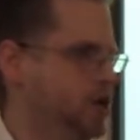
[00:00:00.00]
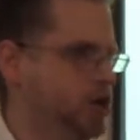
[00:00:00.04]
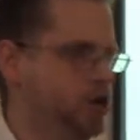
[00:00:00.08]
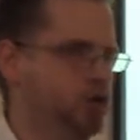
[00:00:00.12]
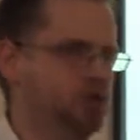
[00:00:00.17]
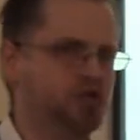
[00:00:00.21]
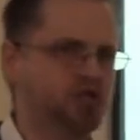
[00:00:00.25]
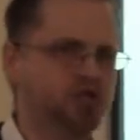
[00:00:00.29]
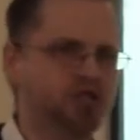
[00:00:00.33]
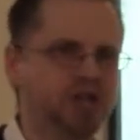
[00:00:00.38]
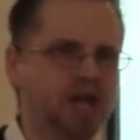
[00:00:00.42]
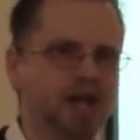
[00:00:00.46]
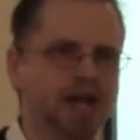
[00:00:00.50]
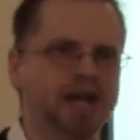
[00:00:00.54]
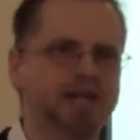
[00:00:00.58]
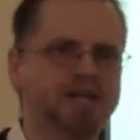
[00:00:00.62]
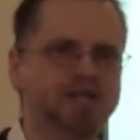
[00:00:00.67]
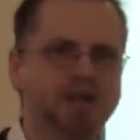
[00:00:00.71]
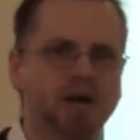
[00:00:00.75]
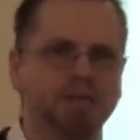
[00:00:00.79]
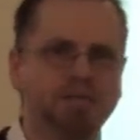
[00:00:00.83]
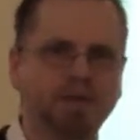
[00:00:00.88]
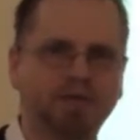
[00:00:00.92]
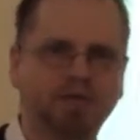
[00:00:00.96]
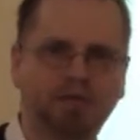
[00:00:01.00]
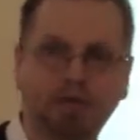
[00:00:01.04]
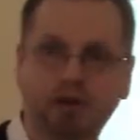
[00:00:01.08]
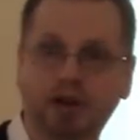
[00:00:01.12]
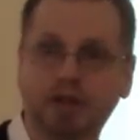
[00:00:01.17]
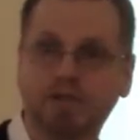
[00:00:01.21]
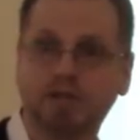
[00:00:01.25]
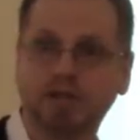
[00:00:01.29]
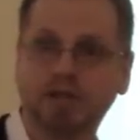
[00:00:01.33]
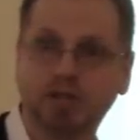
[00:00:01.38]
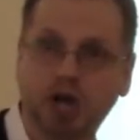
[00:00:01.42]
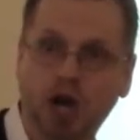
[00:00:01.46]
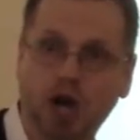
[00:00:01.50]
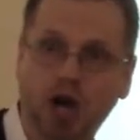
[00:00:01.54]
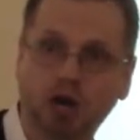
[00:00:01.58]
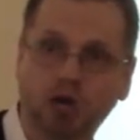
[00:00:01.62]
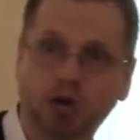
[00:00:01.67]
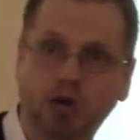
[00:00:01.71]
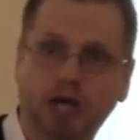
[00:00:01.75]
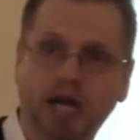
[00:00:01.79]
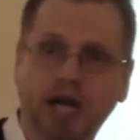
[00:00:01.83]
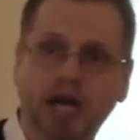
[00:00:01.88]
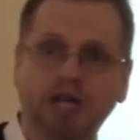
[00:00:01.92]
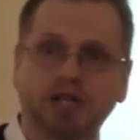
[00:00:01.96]
who stands up in front of his
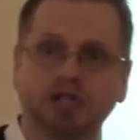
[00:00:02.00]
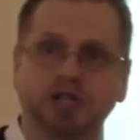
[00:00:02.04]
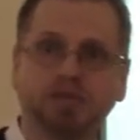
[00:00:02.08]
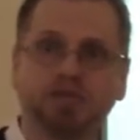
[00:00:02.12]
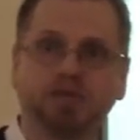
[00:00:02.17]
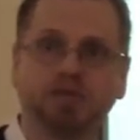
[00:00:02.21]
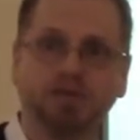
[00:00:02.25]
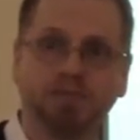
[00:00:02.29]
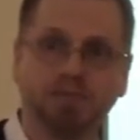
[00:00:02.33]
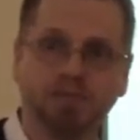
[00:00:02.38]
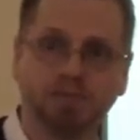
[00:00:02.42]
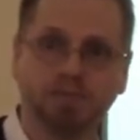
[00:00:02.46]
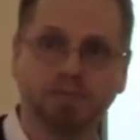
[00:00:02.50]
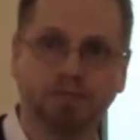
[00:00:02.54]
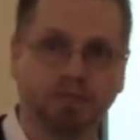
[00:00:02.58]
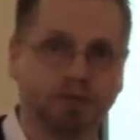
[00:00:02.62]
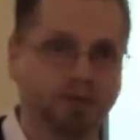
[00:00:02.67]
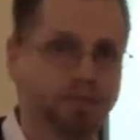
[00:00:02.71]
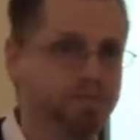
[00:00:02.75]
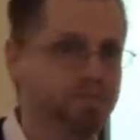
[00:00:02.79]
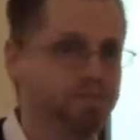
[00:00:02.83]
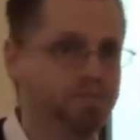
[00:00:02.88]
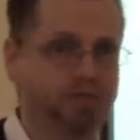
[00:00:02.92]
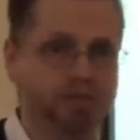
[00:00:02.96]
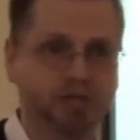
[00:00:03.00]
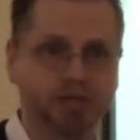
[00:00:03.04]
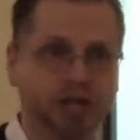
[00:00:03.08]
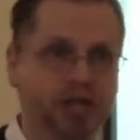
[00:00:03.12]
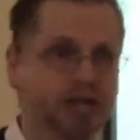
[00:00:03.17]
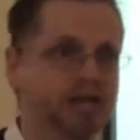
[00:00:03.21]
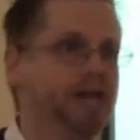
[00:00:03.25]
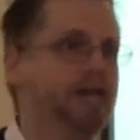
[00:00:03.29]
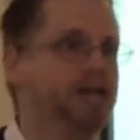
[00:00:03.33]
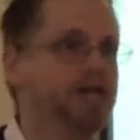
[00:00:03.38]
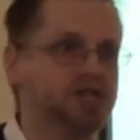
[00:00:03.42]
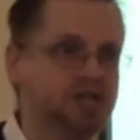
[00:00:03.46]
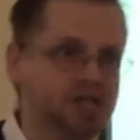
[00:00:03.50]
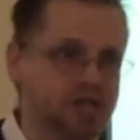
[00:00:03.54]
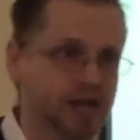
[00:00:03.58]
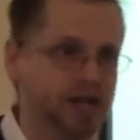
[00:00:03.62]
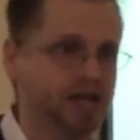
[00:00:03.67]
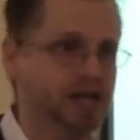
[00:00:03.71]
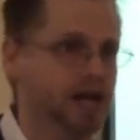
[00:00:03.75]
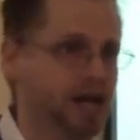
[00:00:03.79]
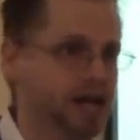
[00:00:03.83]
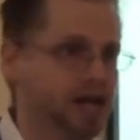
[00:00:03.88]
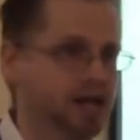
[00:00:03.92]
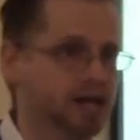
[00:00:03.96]
congregation from, from Sunday to
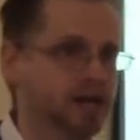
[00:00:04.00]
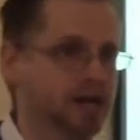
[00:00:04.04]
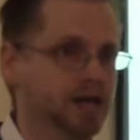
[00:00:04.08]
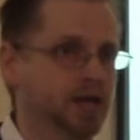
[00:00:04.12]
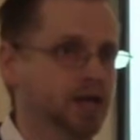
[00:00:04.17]
Sunday,